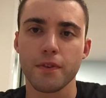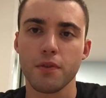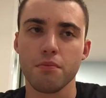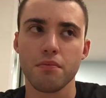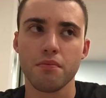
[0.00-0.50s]

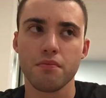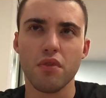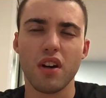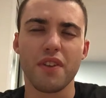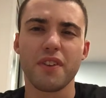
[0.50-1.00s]
from,
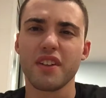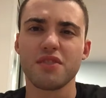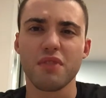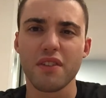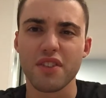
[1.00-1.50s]
well, I think
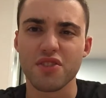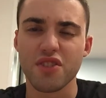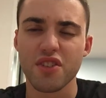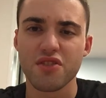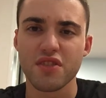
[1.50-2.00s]
it's one of the
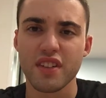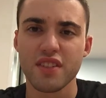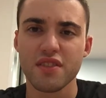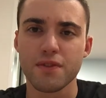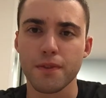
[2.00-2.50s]
church
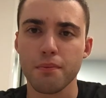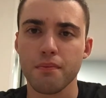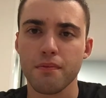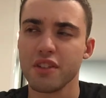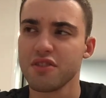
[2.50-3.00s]
leaders
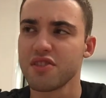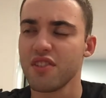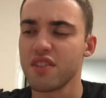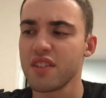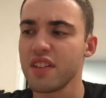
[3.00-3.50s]
from
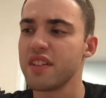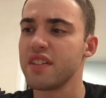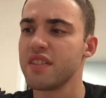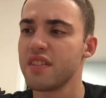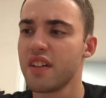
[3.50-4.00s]
Hillsong,
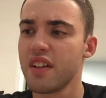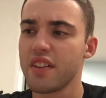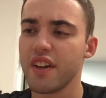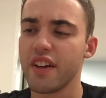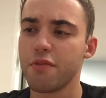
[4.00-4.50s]
and
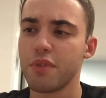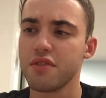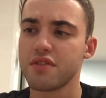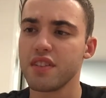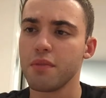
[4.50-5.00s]
they have
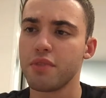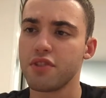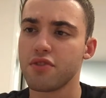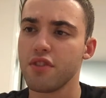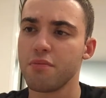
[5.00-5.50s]
posted a
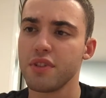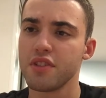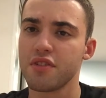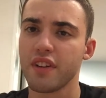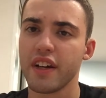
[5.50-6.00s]
picture of
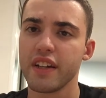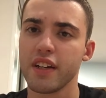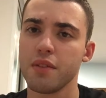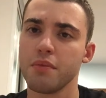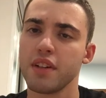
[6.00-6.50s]
Billy
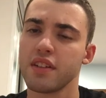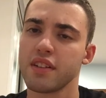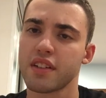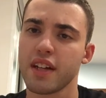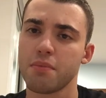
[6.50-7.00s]
Graham and
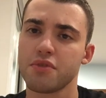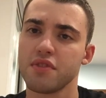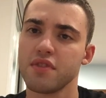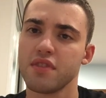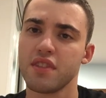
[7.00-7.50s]
the
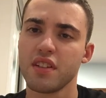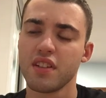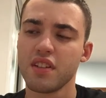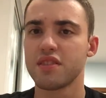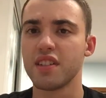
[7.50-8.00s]
caption
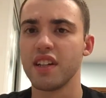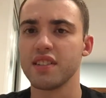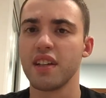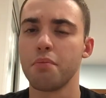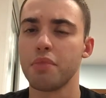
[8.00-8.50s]

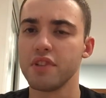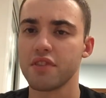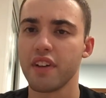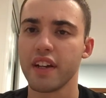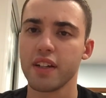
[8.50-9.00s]
says that Billy
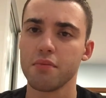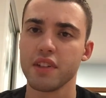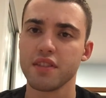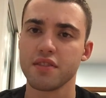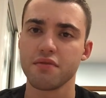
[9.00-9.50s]
Graham
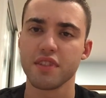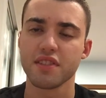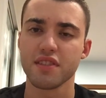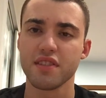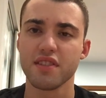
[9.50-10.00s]
has
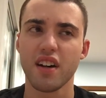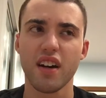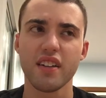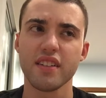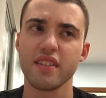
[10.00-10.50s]
recently
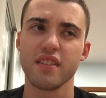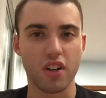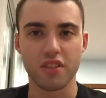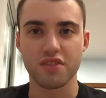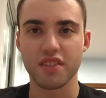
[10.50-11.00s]
died and
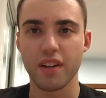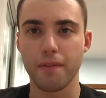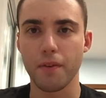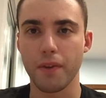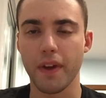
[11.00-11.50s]
honestly I
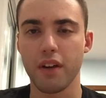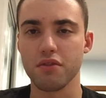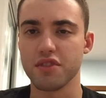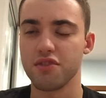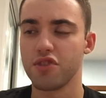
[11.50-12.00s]
thought that
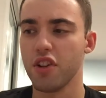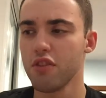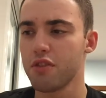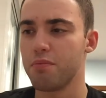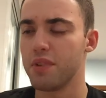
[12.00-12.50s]
was a
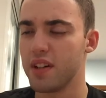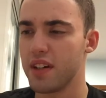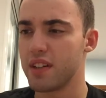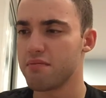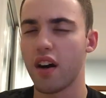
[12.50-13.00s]
joke
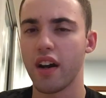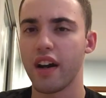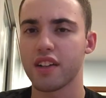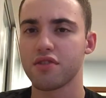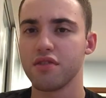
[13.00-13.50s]
but I
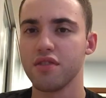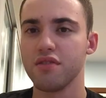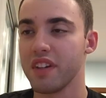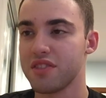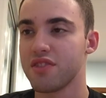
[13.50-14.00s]
actually
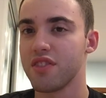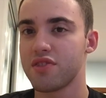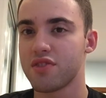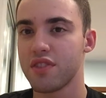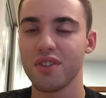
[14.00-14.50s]

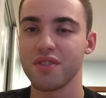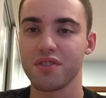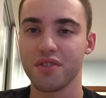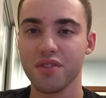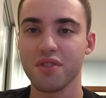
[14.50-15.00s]
researched on
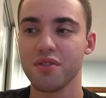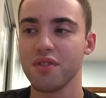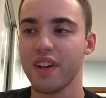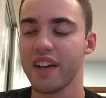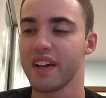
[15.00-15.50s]
Google
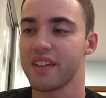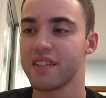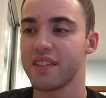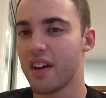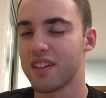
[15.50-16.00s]

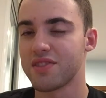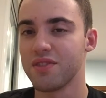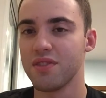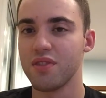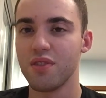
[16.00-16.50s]
and I
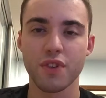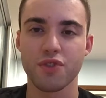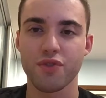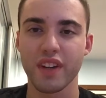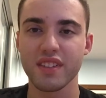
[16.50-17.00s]
saw the
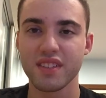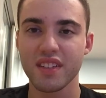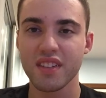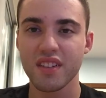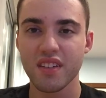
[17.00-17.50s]

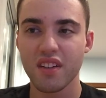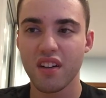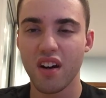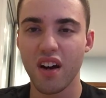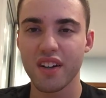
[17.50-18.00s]
trendy
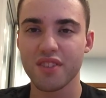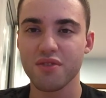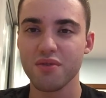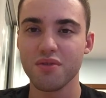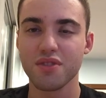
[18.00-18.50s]

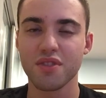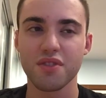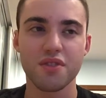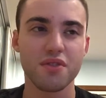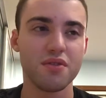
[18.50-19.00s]
articles on
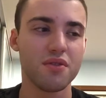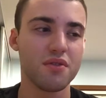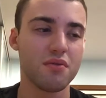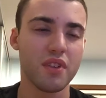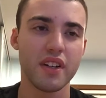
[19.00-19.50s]

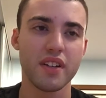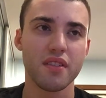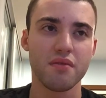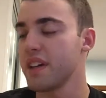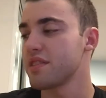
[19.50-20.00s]
Google
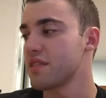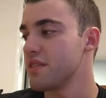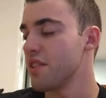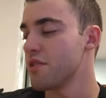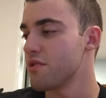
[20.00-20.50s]
where
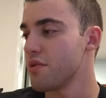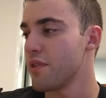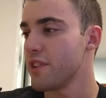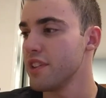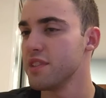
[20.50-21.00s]
basically the
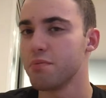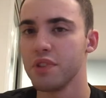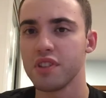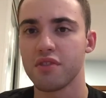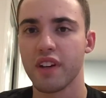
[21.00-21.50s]
truth is
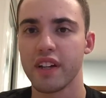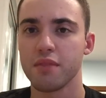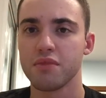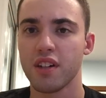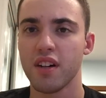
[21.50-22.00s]
Billy
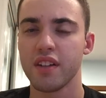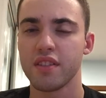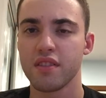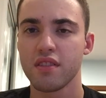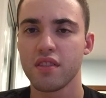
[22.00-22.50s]
Graham died
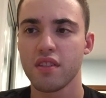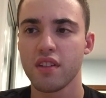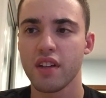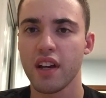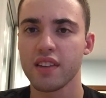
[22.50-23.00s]

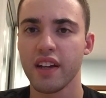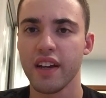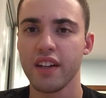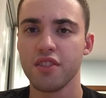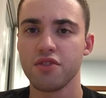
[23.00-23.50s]
at the
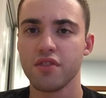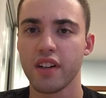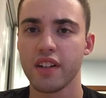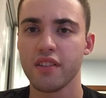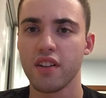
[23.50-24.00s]
age of
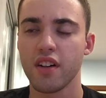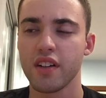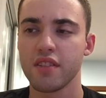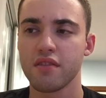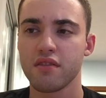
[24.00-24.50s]

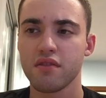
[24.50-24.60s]
99.